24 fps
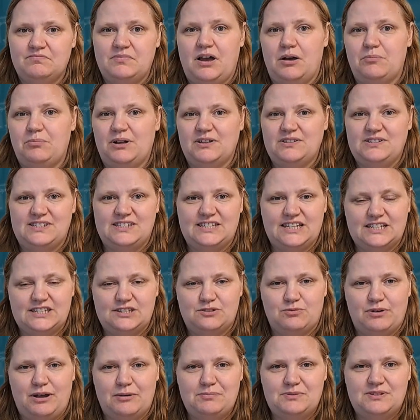About
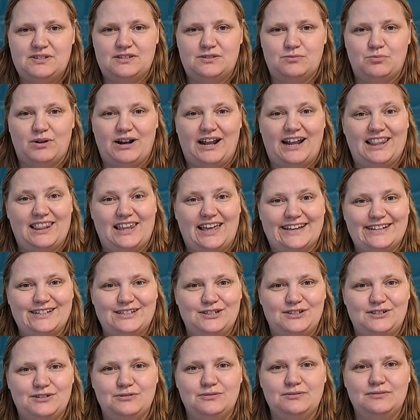6 reps is what I like
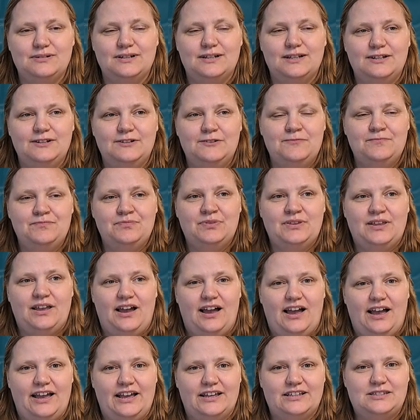to do.
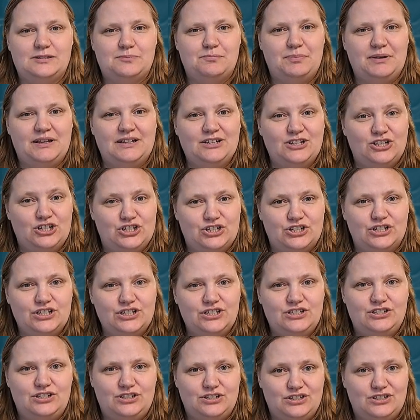It's been
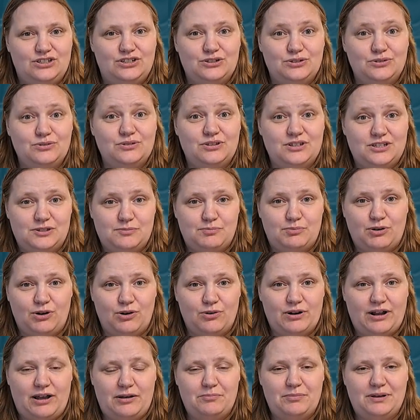good to do this
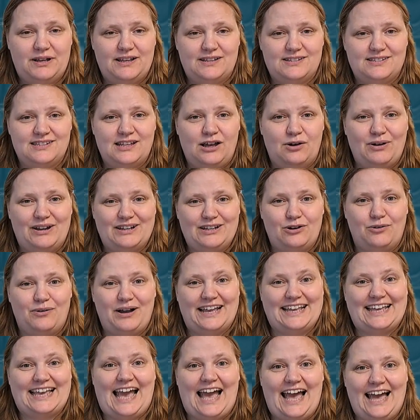program because now I know
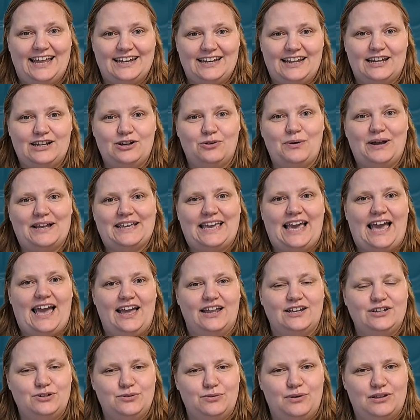I can. I know I
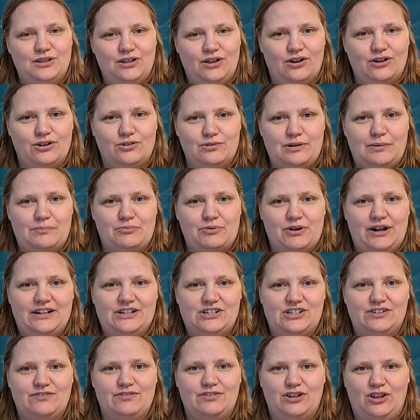can do a longer rep
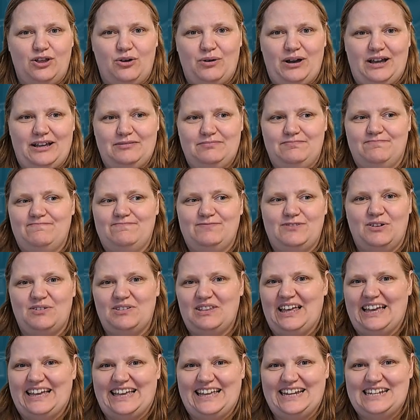range even though I don't
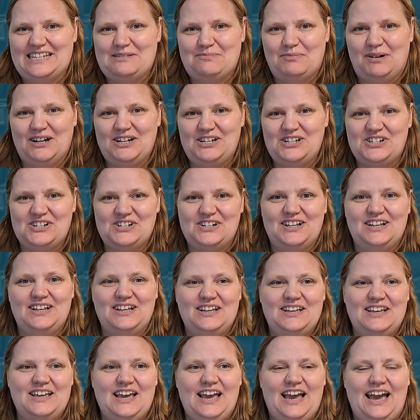like it as much.
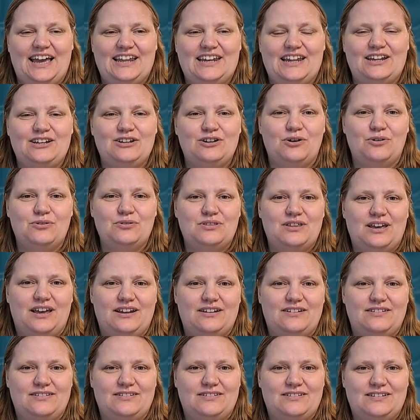And I know
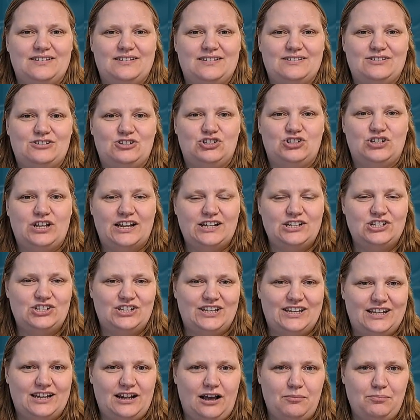that
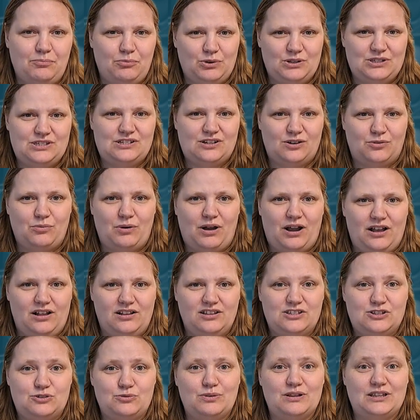changing it up once in a while
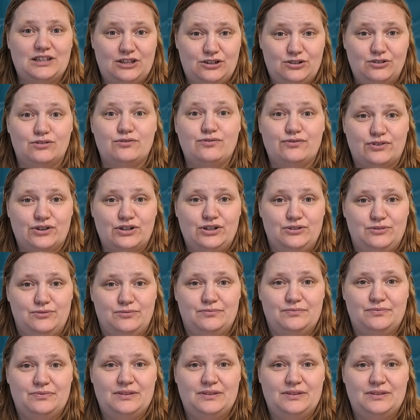is really good for you.